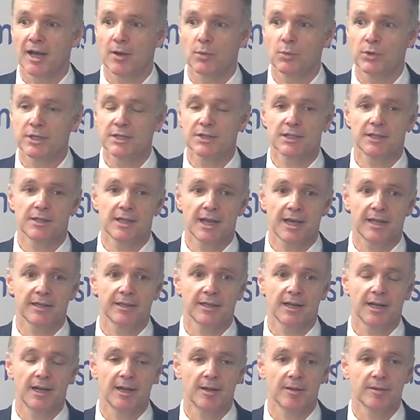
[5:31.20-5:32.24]
we see
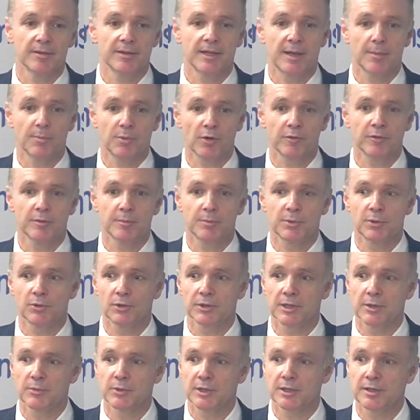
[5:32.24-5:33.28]
that that profit
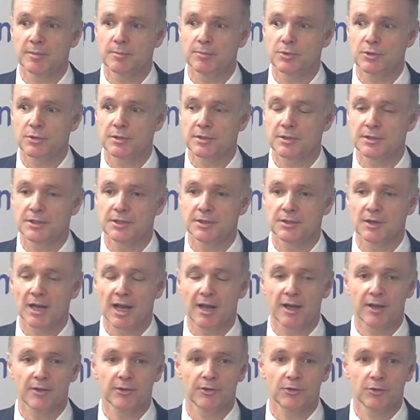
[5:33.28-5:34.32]
pool that we can push
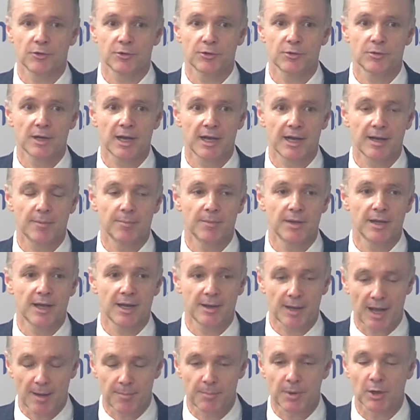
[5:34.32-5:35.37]
through
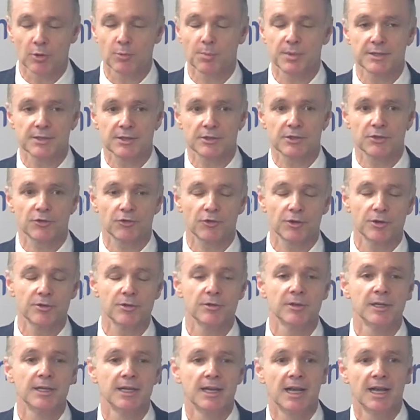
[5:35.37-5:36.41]
our bulk business
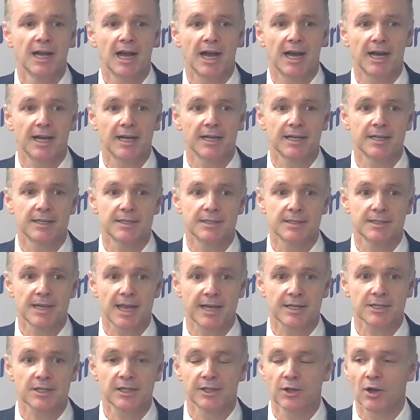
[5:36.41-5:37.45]
through has
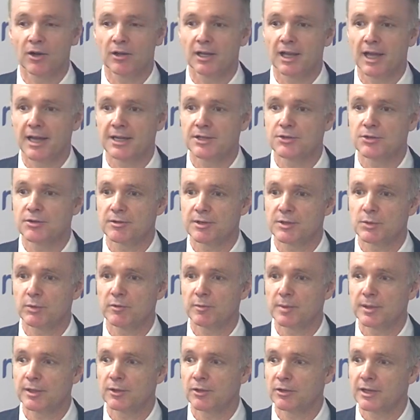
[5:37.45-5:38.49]
actually got larger as we've
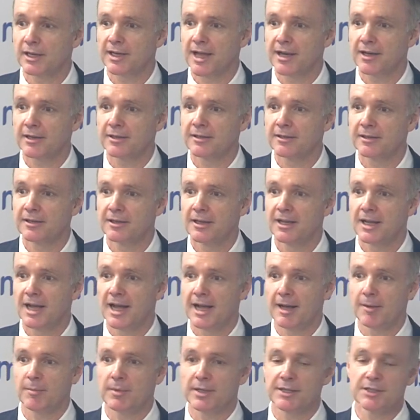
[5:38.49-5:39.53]
been looking at it
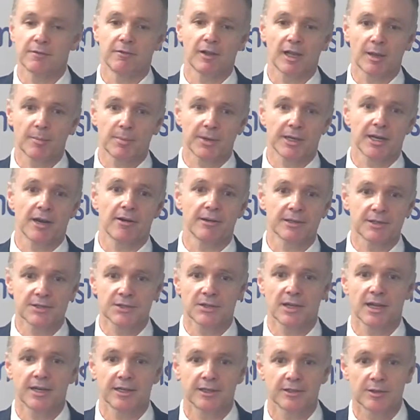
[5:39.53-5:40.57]
um, and developing our
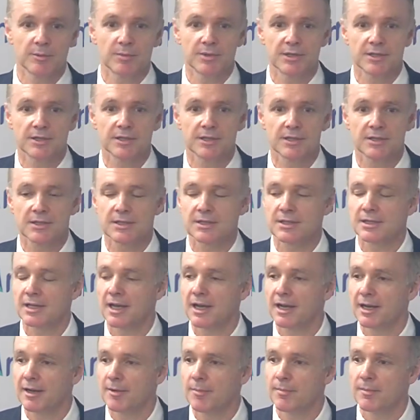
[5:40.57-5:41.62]
understanding of the business
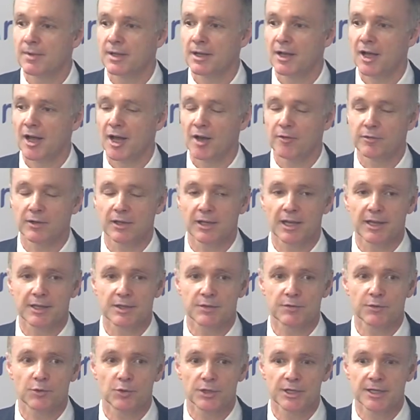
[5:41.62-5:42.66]
um, over the
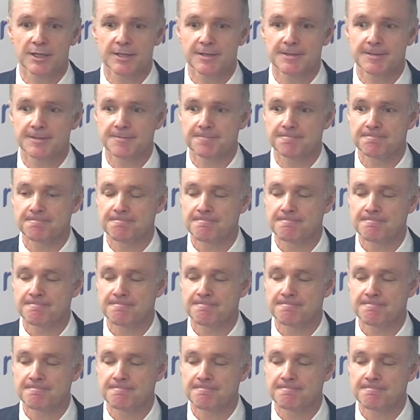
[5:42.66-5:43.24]
last four years.